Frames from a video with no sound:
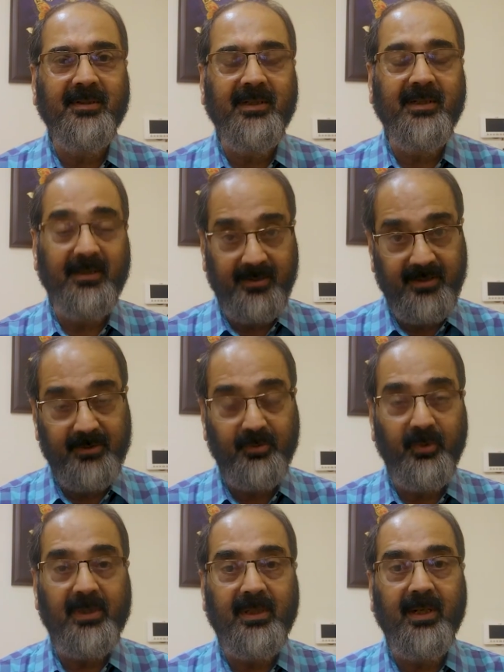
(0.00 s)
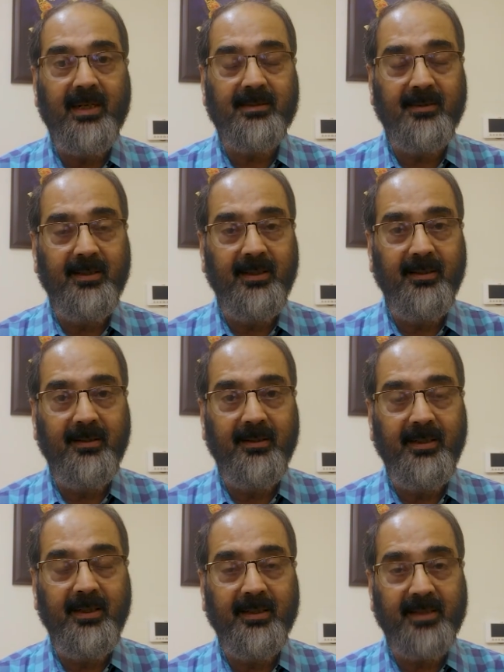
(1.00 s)
the sweetness,
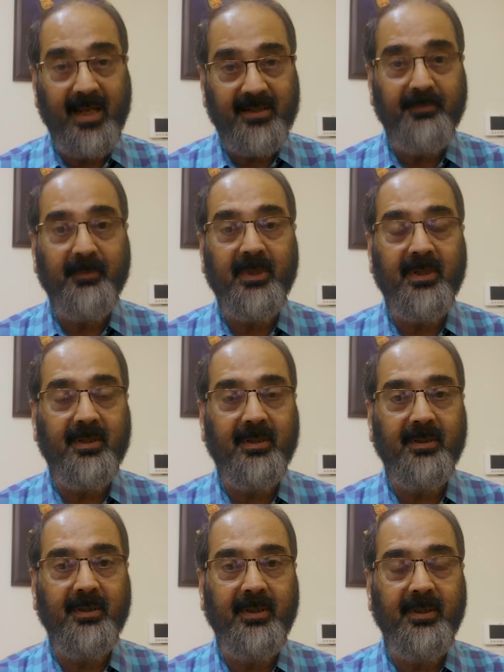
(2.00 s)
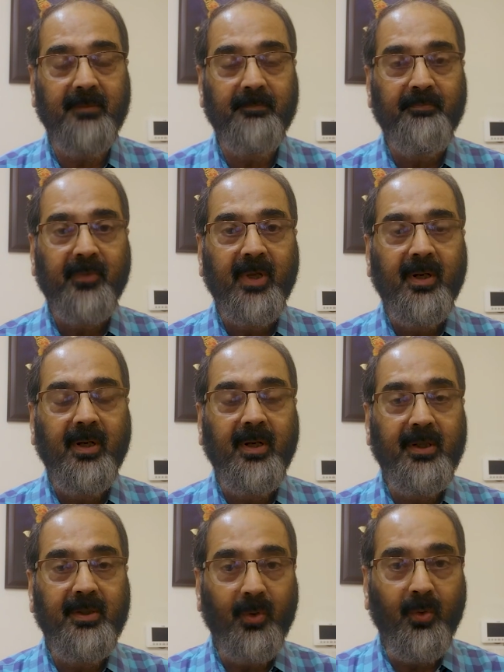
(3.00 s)
the attachment,
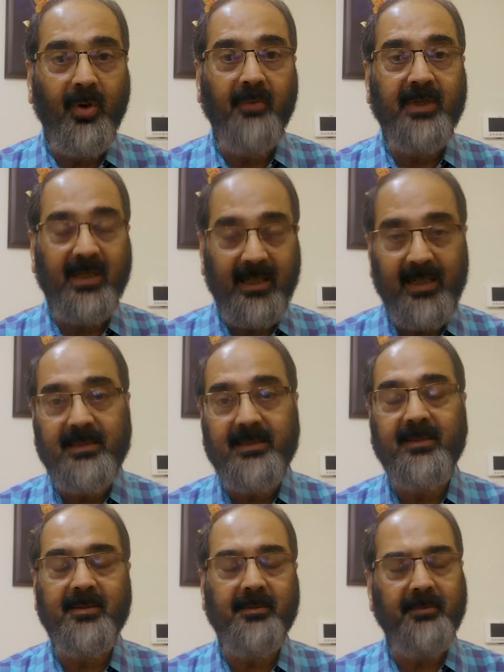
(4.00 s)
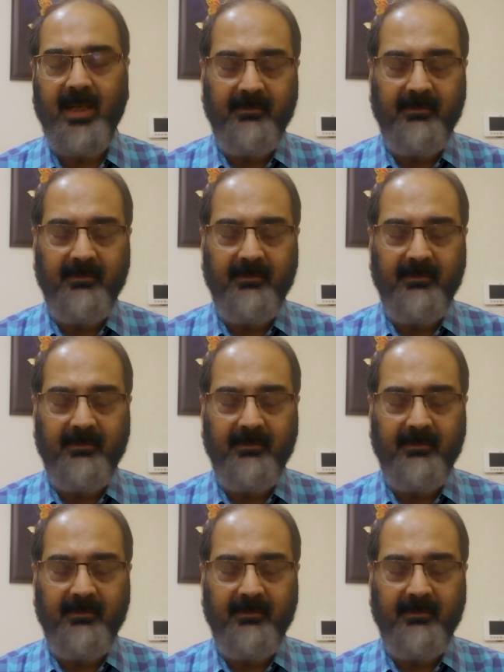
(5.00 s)
the tone of the relationship,